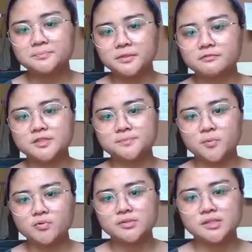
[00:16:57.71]
previous
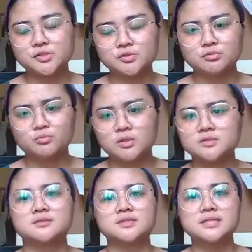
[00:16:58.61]
post that you don't want
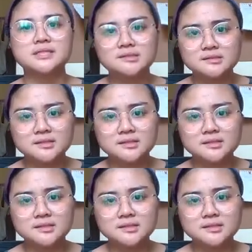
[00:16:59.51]
to delete?